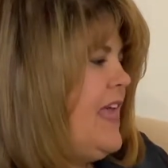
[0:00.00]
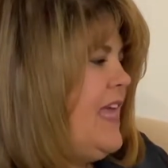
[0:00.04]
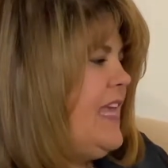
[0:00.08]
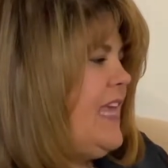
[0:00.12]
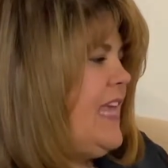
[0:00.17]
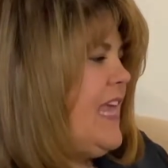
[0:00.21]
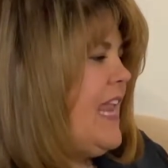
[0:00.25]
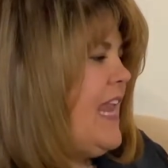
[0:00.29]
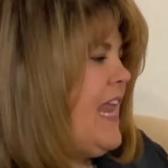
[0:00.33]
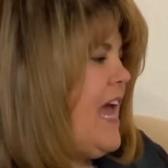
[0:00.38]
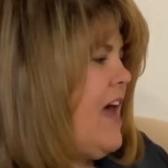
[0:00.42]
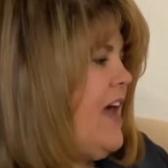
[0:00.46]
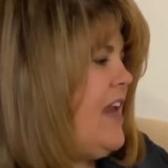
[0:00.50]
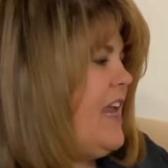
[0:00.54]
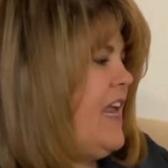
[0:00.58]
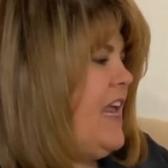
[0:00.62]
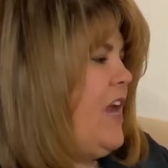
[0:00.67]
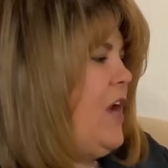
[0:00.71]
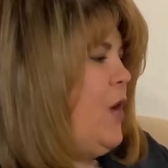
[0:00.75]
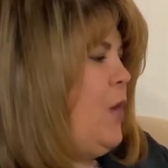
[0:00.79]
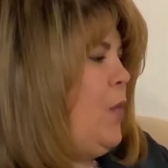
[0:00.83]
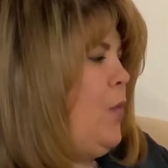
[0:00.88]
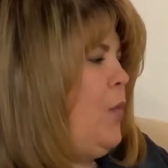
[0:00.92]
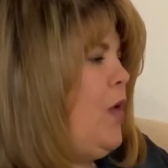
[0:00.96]
Get out of
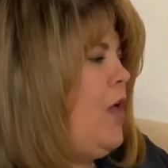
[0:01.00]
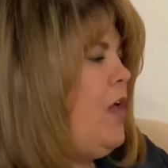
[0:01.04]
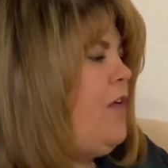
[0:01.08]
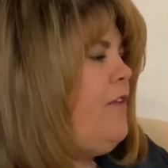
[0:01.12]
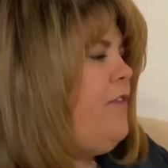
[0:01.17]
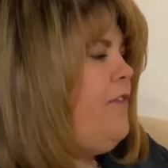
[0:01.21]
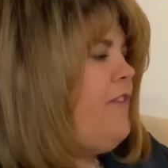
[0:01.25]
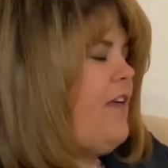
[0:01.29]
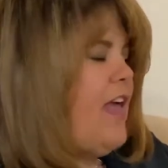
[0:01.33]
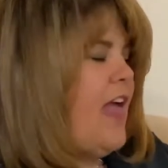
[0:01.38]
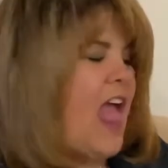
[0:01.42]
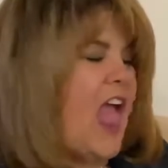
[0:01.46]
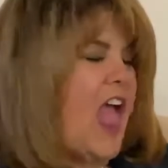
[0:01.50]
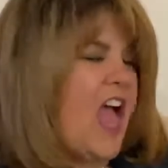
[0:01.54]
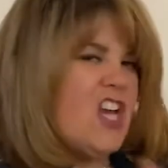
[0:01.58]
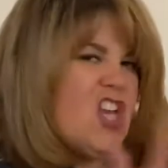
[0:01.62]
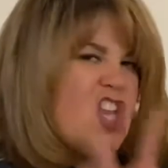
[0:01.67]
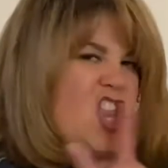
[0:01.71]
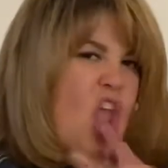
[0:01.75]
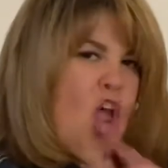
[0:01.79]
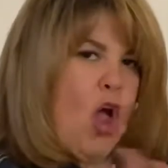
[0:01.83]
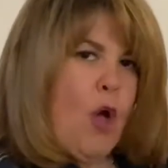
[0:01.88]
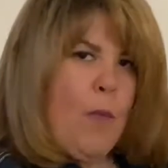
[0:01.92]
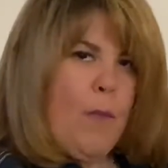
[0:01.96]
here, wolf,
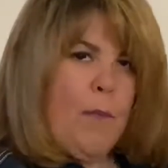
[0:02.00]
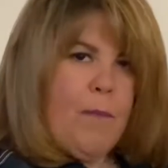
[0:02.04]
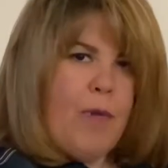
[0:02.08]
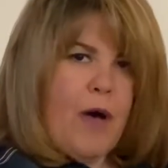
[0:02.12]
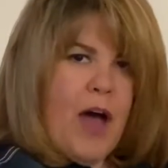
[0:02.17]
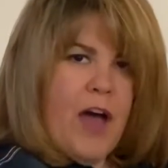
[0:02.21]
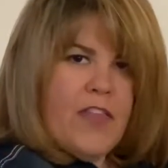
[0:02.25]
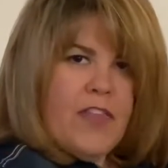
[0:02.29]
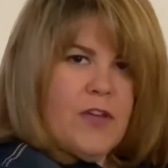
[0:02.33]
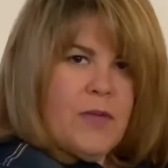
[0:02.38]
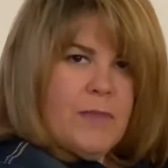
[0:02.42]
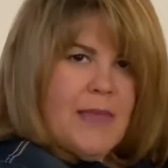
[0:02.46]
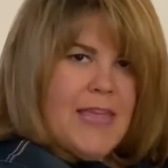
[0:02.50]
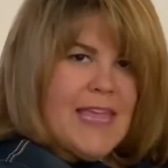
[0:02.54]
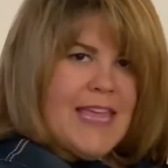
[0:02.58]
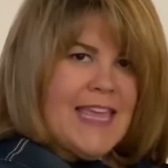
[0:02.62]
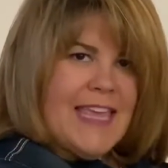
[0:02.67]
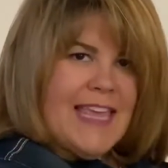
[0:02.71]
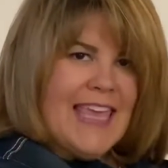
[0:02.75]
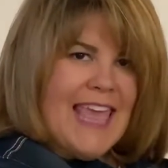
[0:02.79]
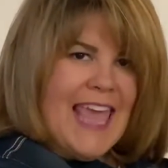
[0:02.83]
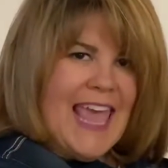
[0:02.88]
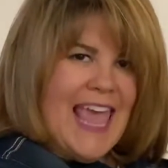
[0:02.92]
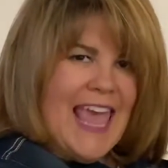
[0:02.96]
and don't bother me
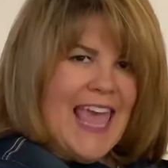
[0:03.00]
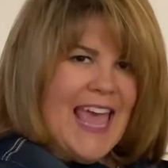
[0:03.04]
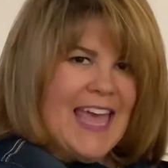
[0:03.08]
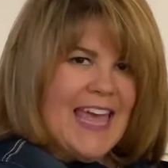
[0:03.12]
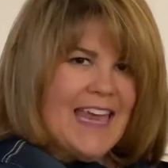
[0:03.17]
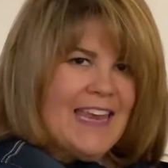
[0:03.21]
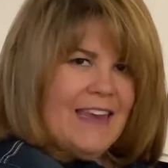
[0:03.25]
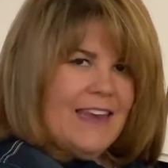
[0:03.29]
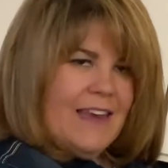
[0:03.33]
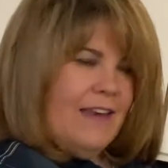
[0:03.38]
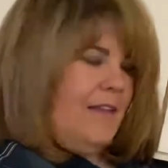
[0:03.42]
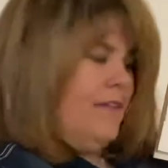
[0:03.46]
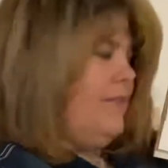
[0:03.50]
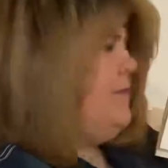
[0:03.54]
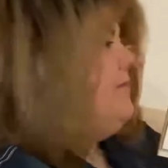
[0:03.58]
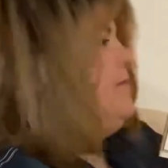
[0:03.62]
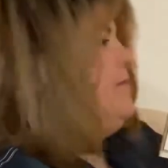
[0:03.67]
again.